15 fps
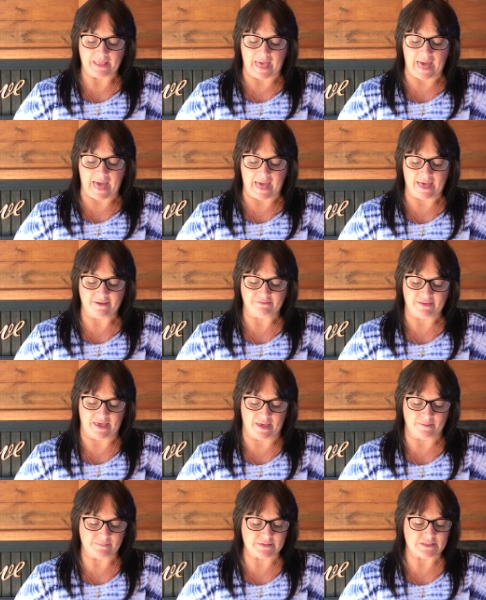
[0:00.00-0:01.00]
I have
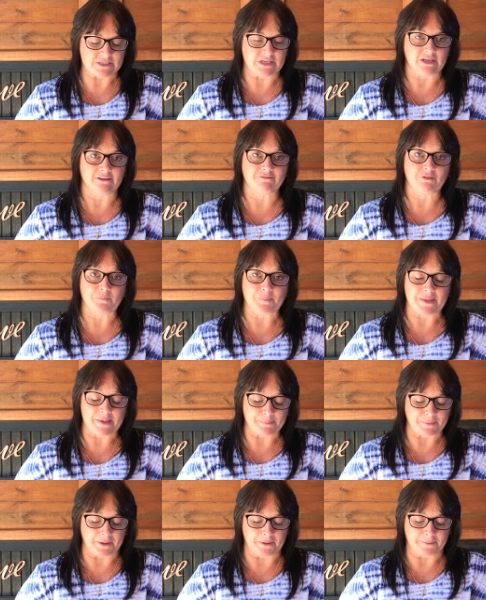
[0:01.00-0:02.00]
come to look for
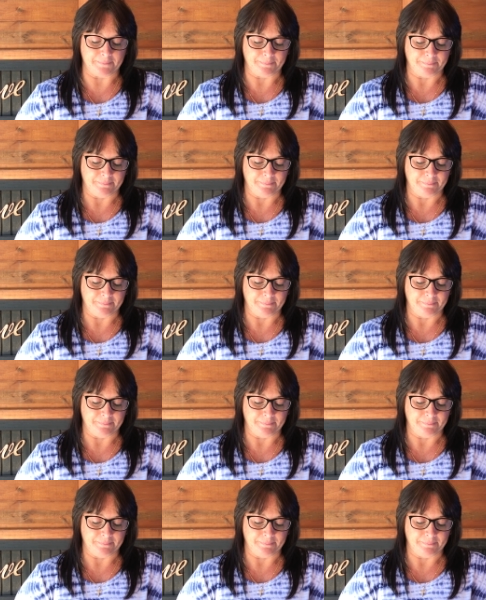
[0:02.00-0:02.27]
people